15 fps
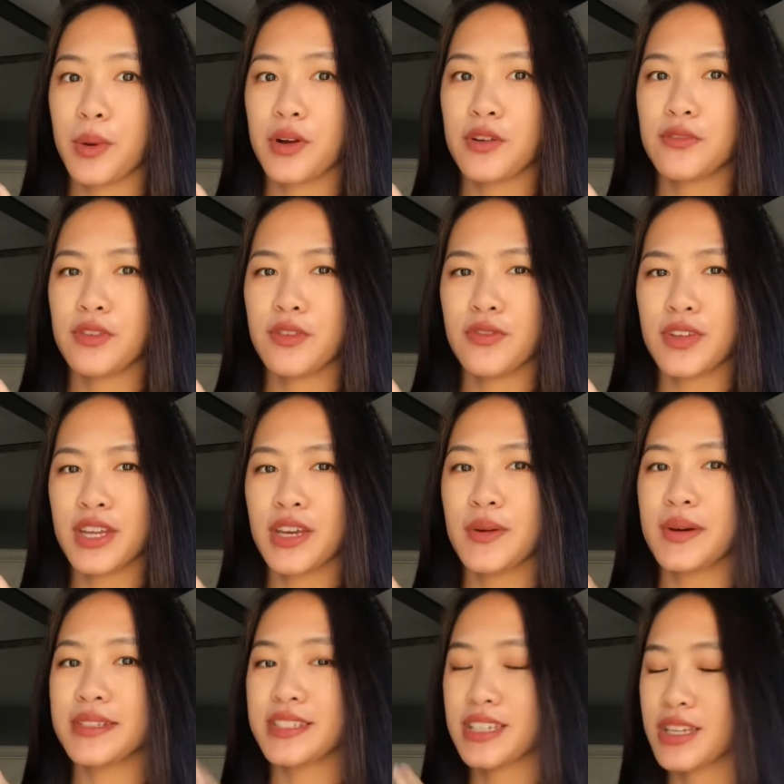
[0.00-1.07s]
of the video
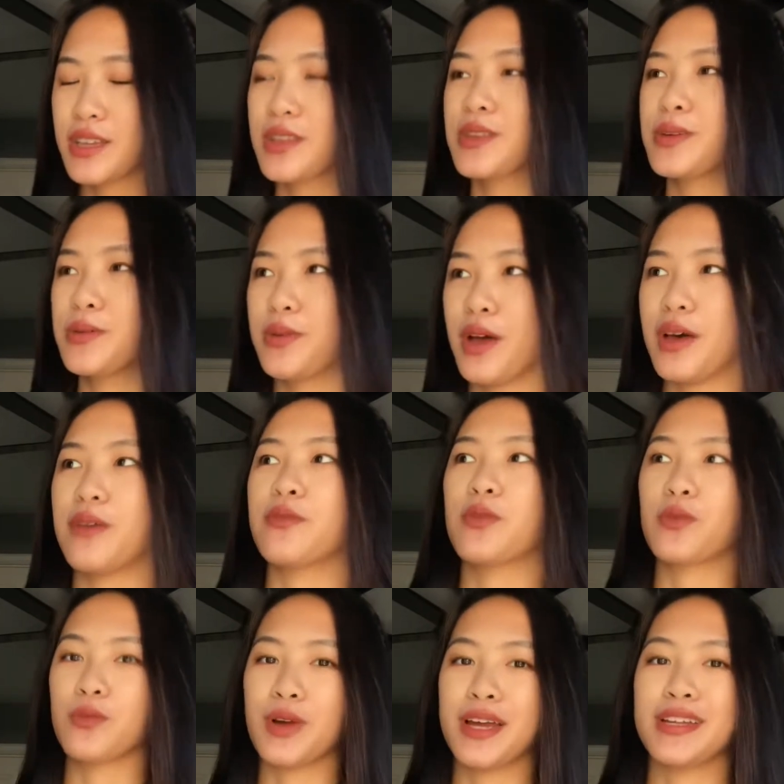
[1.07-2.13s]
until you have
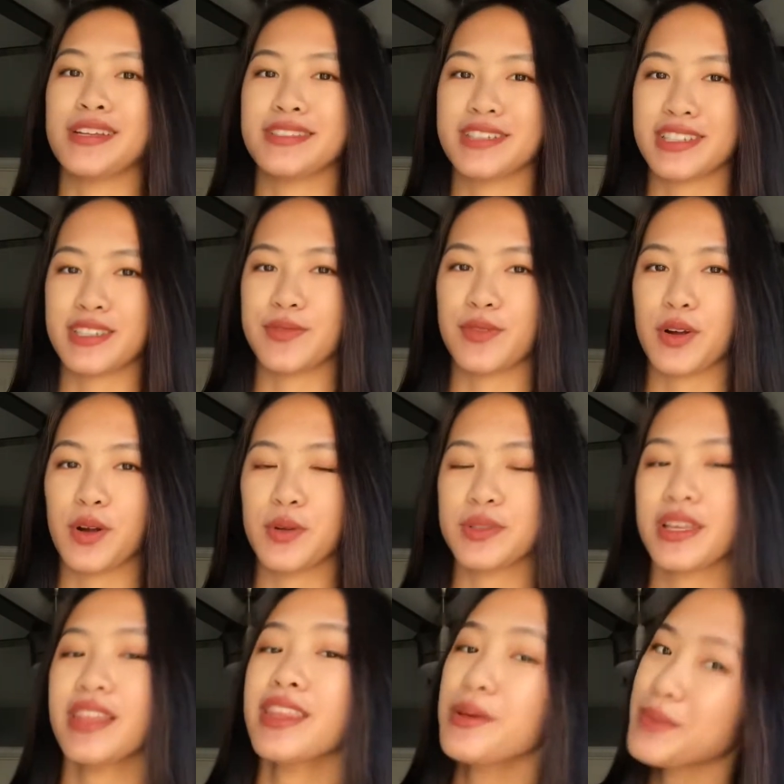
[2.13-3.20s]
read Six of Crows,
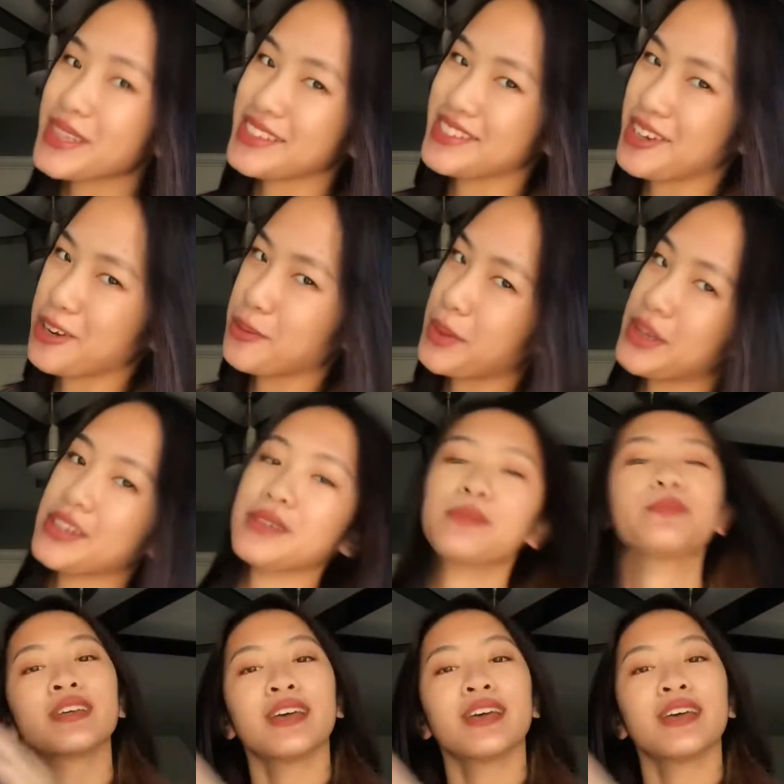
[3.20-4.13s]
and then we can talk about it.